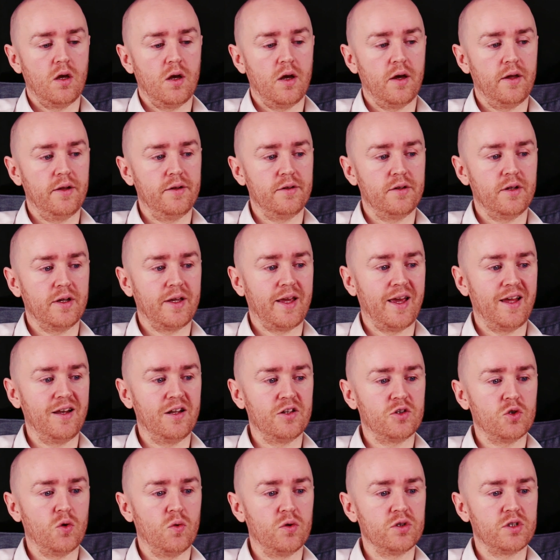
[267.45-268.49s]
And again,
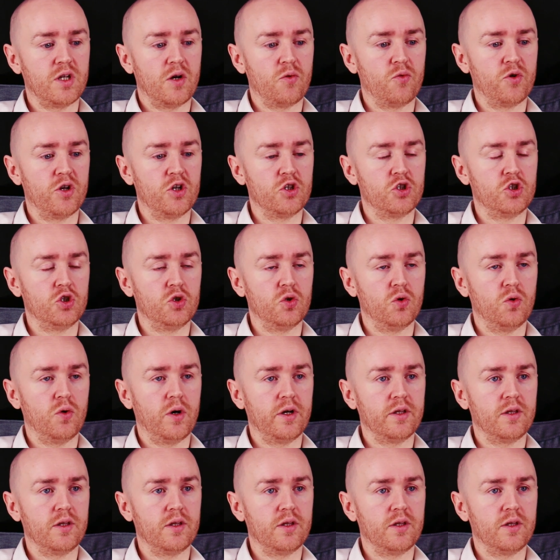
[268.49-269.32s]
it's always that ratio,